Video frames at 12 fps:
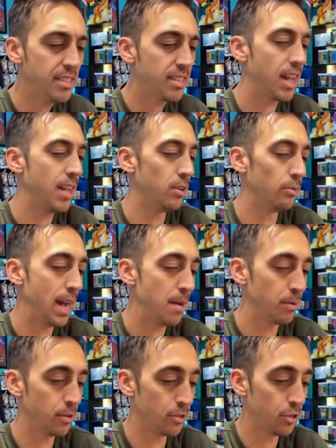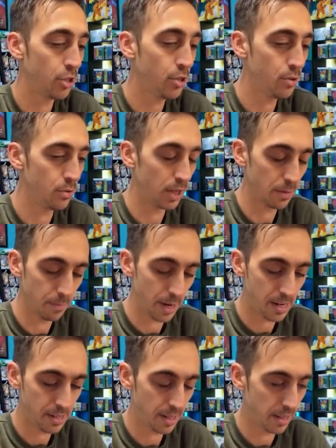style wrappers too,
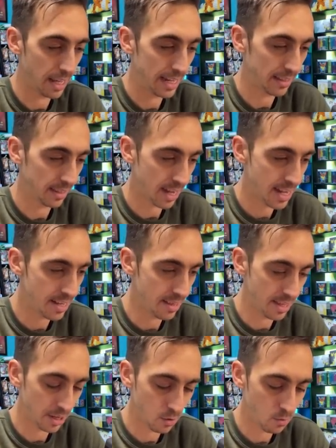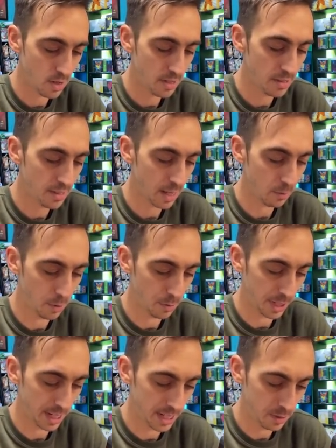compared to the like the kind of thicker ones that we
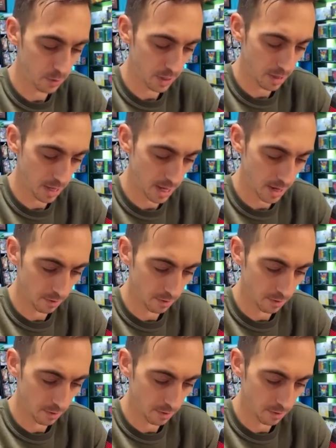were getting with the